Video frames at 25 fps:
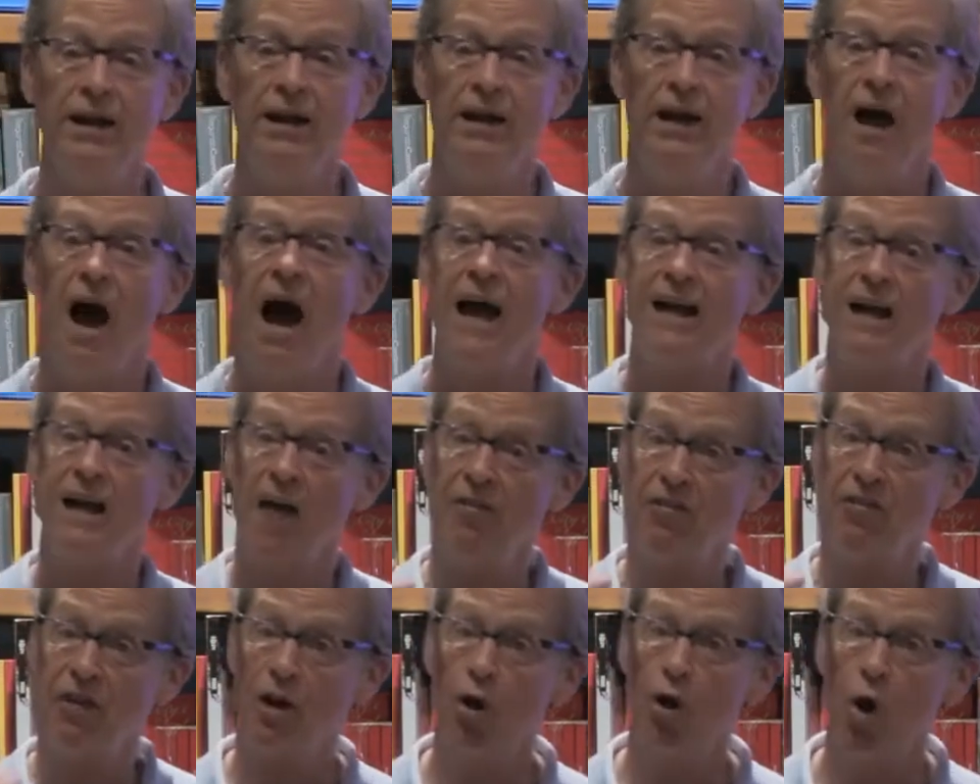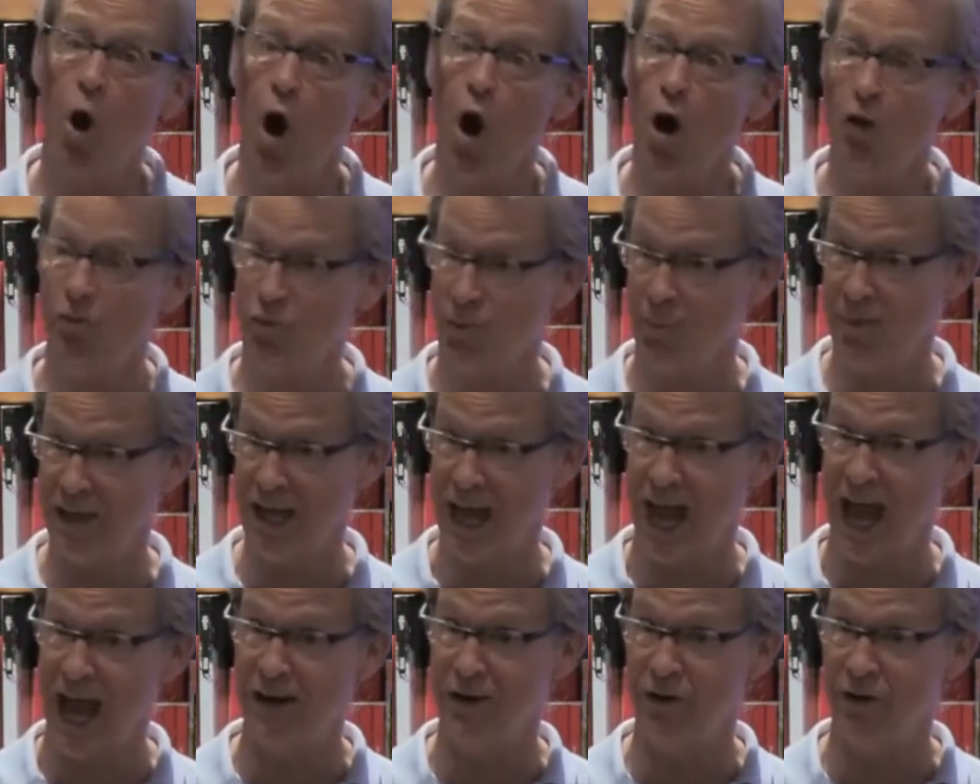I got the call from the
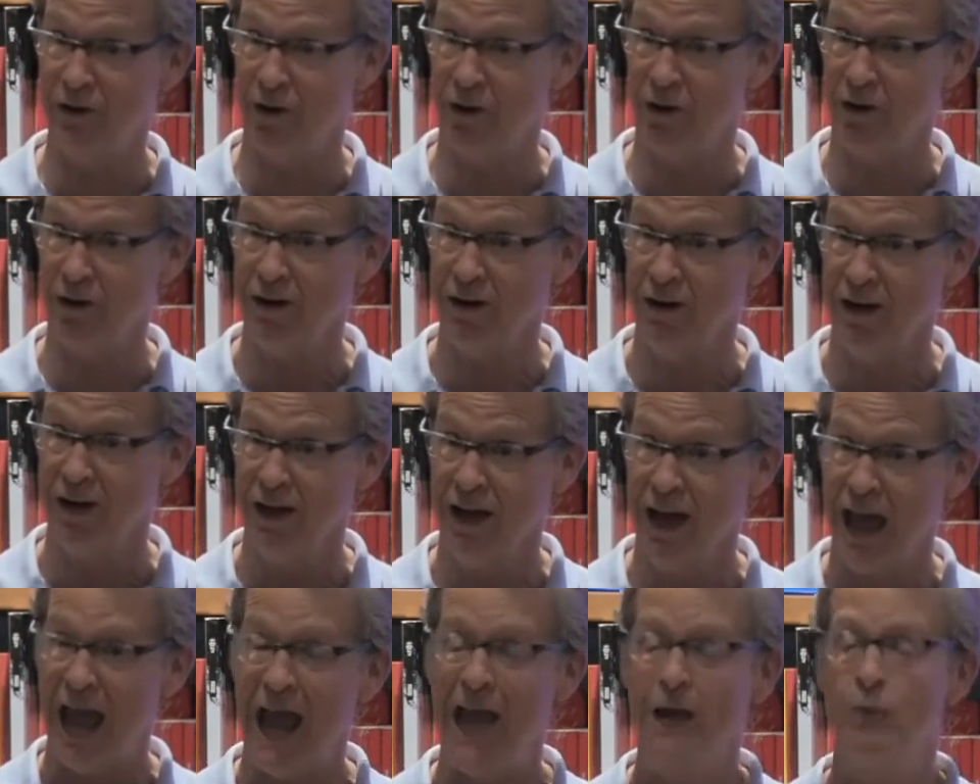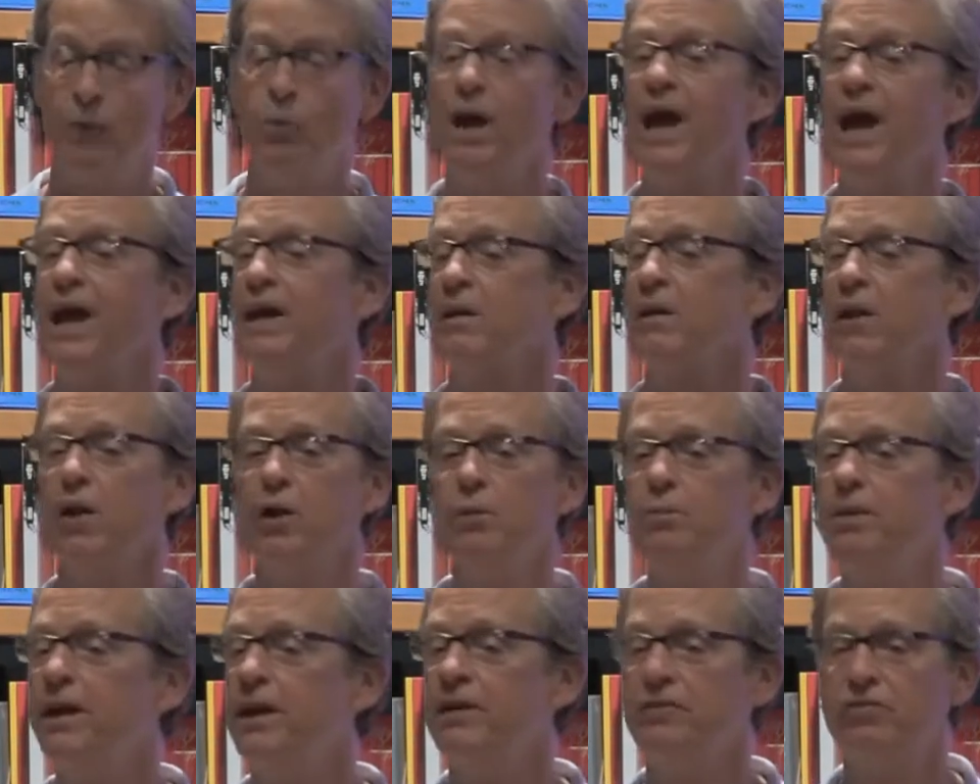editor, and we had a little
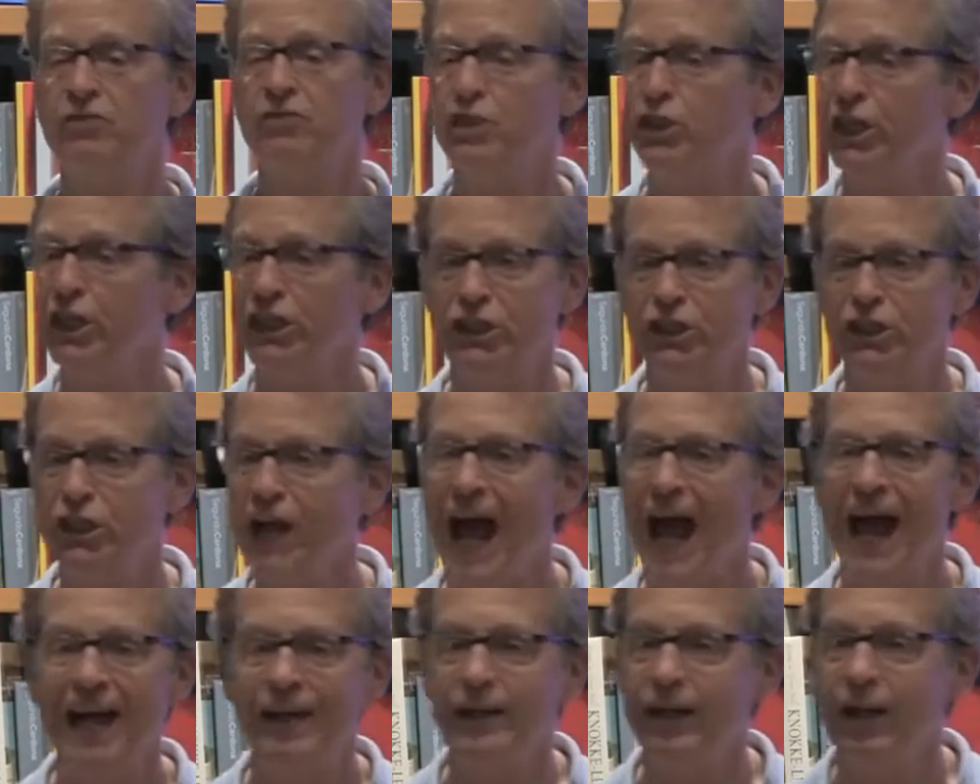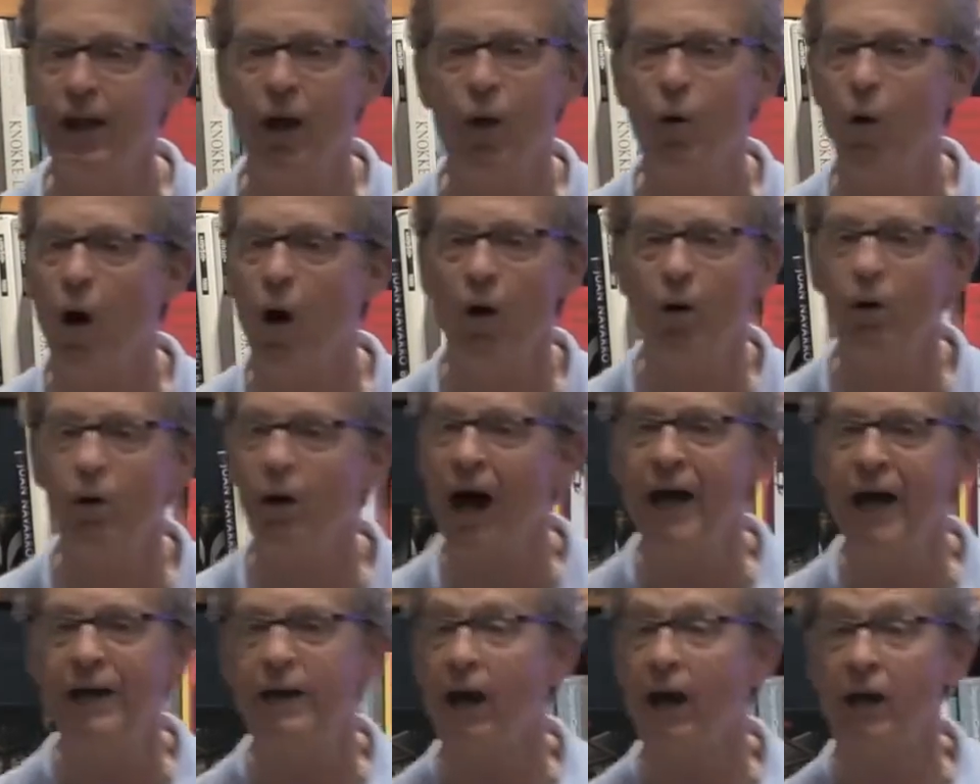bit of chit-chat, you know,
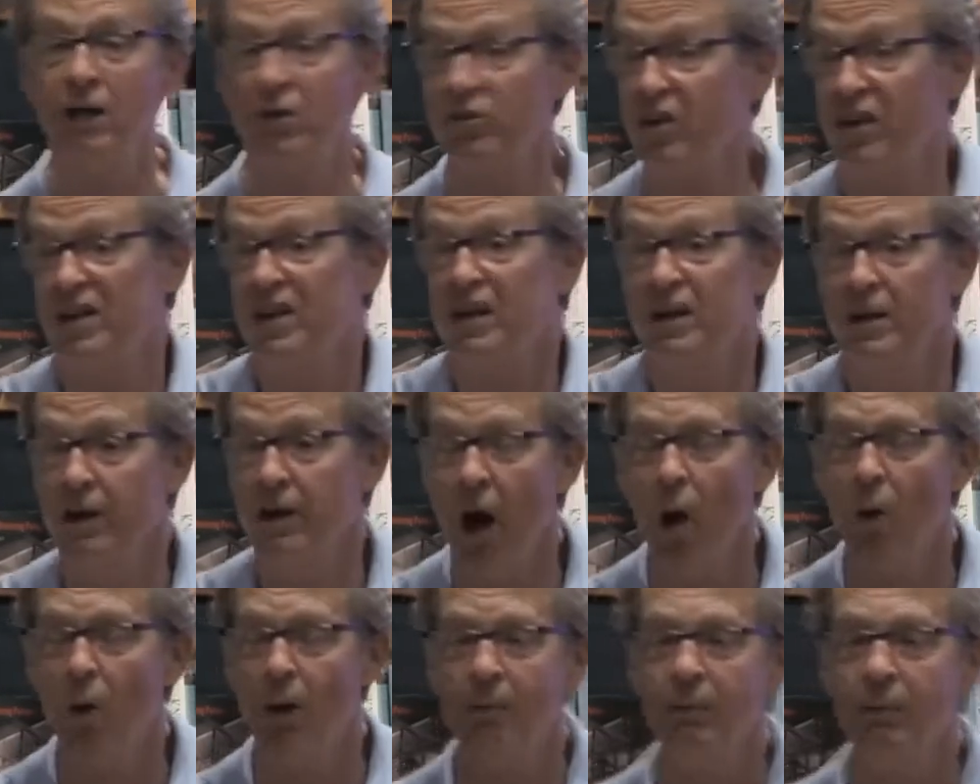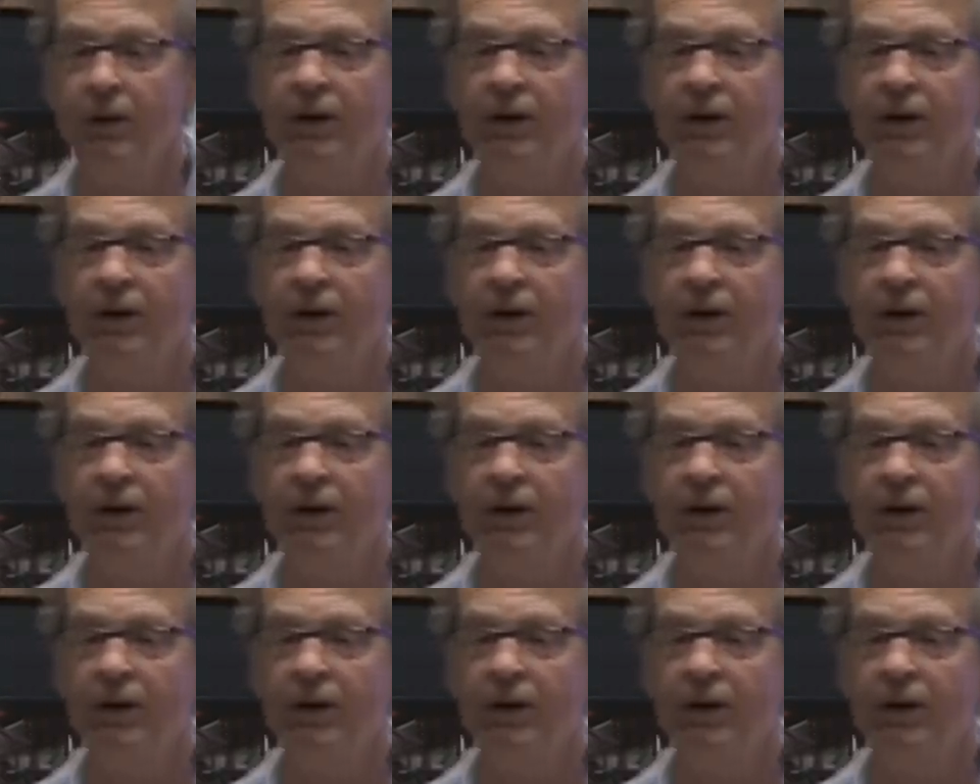because I didn't know him.